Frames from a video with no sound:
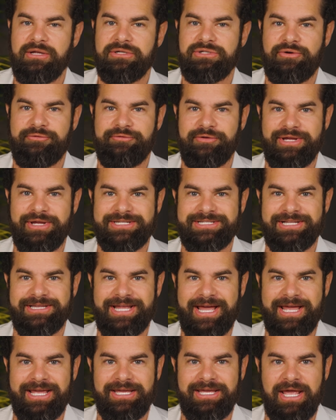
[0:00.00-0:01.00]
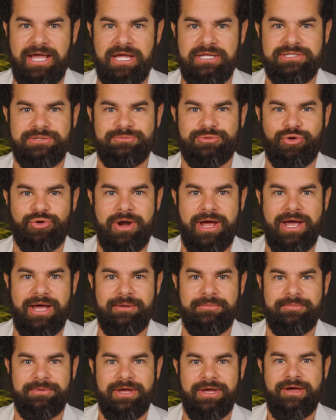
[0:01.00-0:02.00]
Don't forget to like and
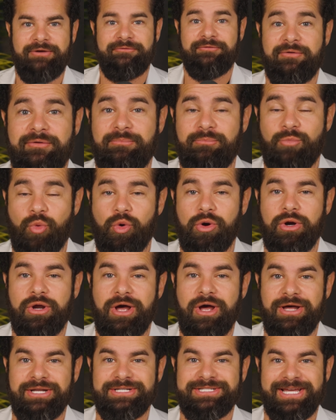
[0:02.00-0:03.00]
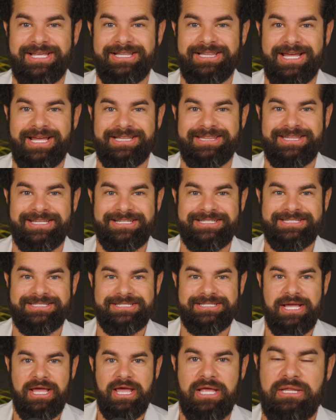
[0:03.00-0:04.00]
subscribe for more content like this.
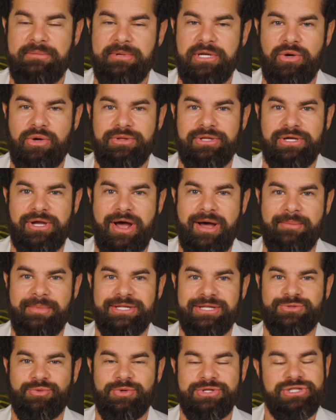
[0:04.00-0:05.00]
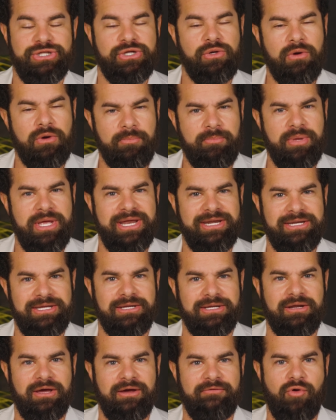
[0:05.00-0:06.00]
And let me know in the comments, what's your
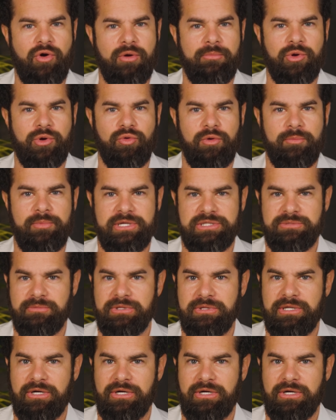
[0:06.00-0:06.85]
opinion of hormone replacement